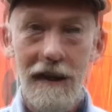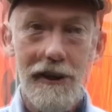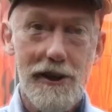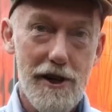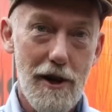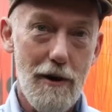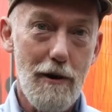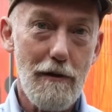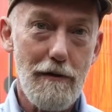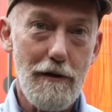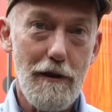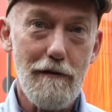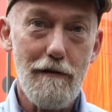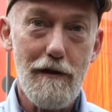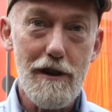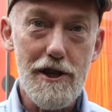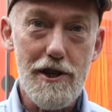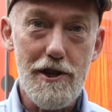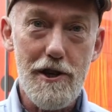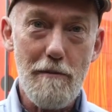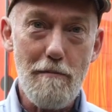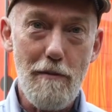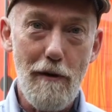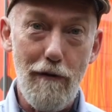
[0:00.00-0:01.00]
so if you've
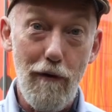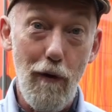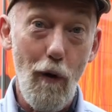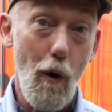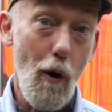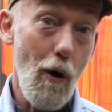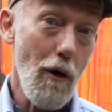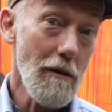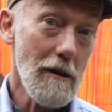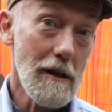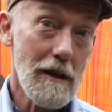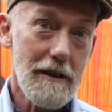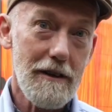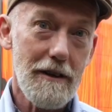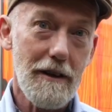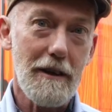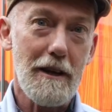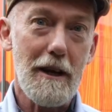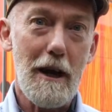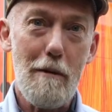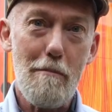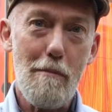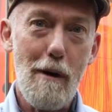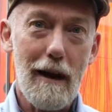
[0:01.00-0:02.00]
visited before, you
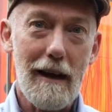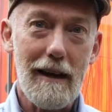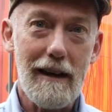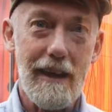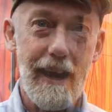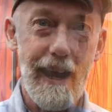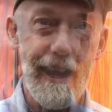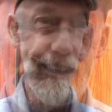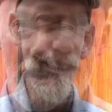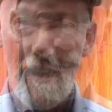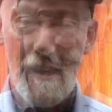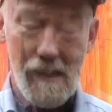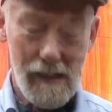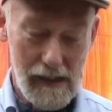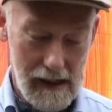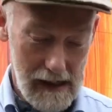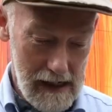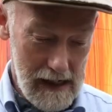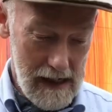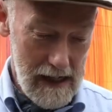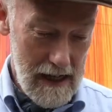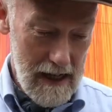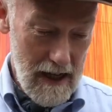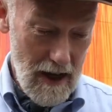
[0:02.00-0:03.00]
can come back again.
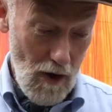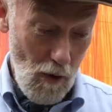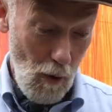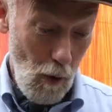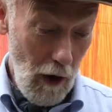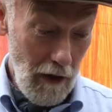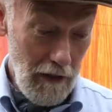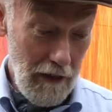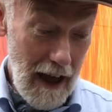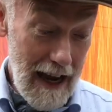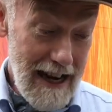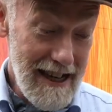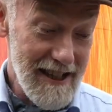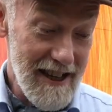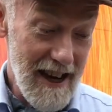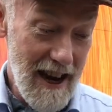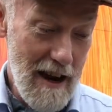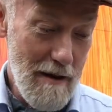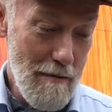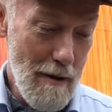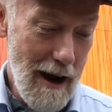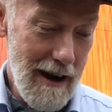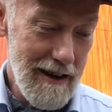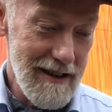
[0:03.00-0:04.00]
What they
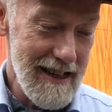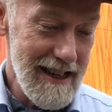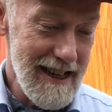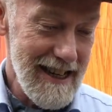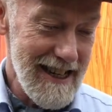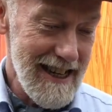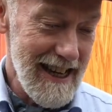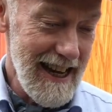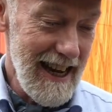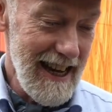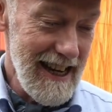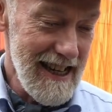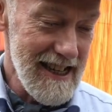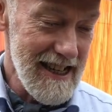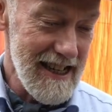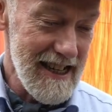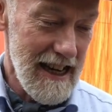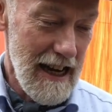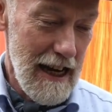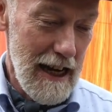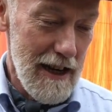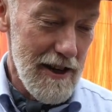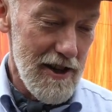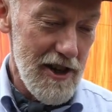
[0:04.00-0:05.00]
say about it is
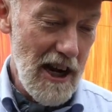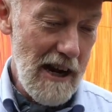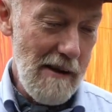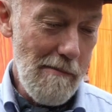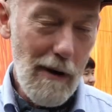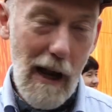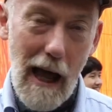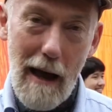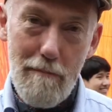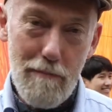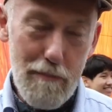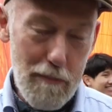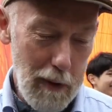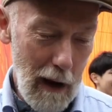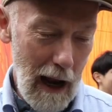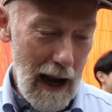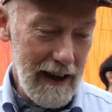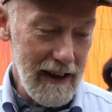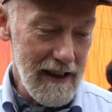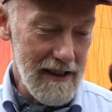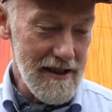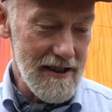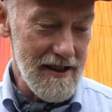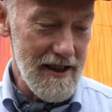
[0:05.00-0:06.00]
TeamLab
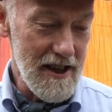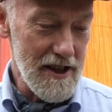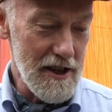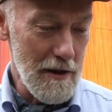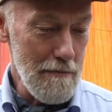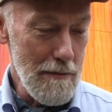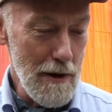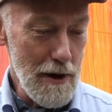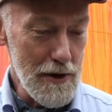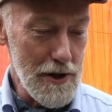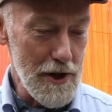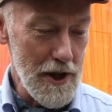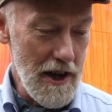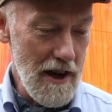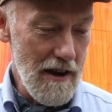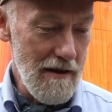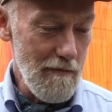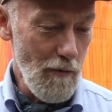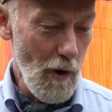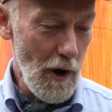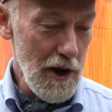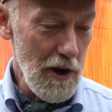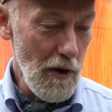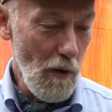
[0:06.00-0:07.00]
Planets is a
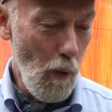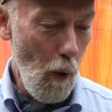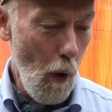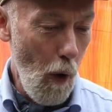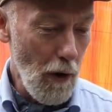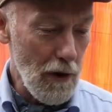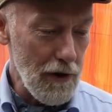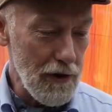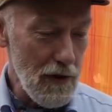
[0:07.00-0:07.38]
museum where you walk